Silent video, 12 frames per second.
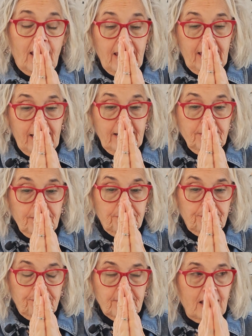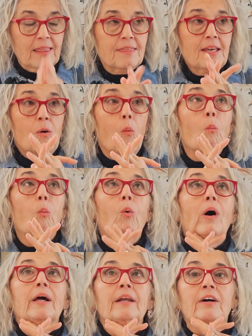And I think
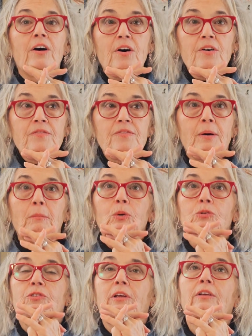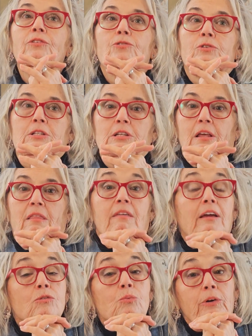one of the most interesting
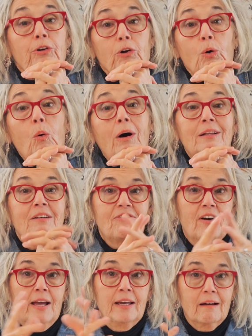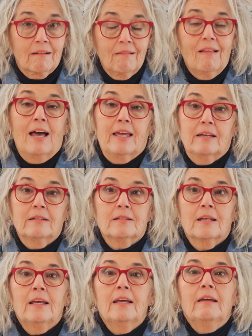things when you're qualifying a
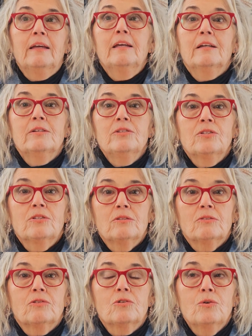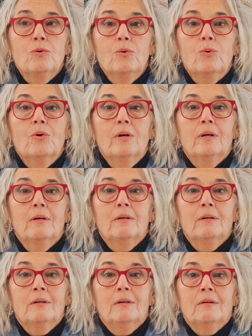client is to
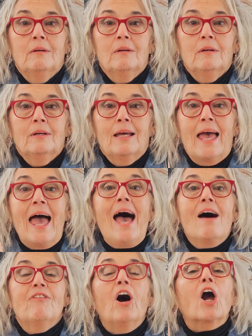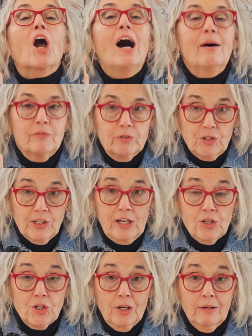have a
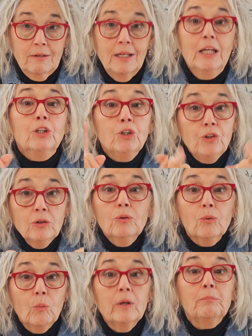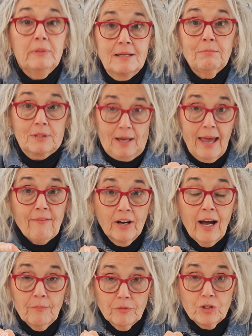conversation. And you will be able to have a
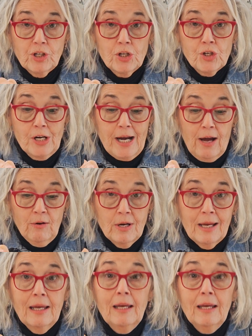conversation now